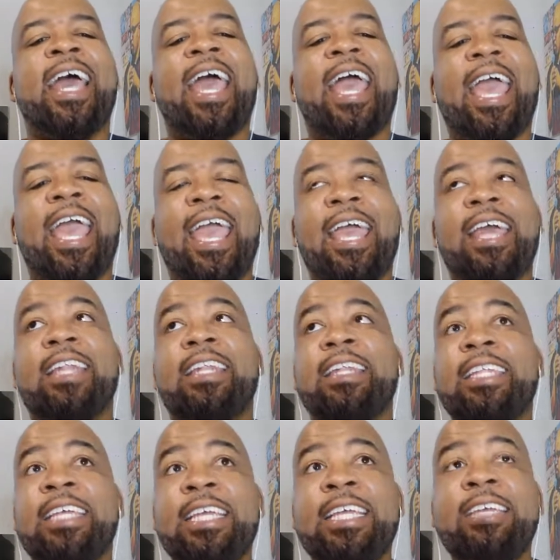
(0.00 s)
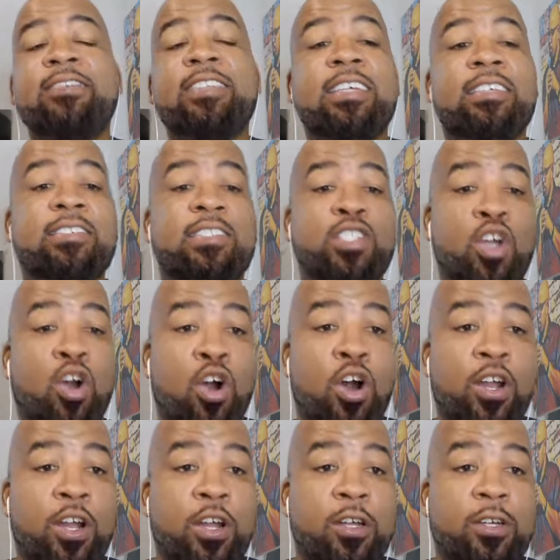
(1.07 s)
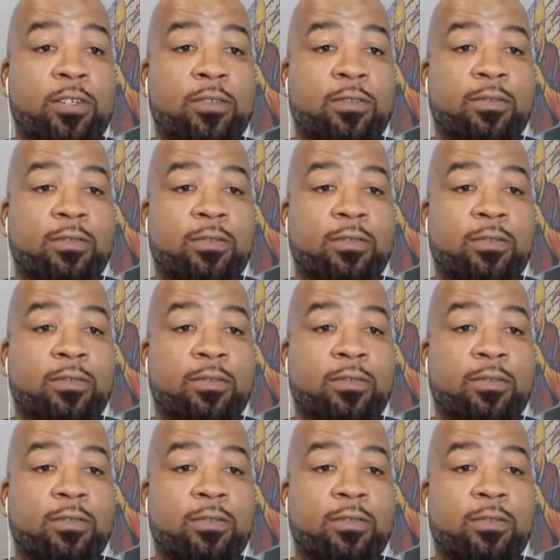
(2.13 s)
and leaves his daughter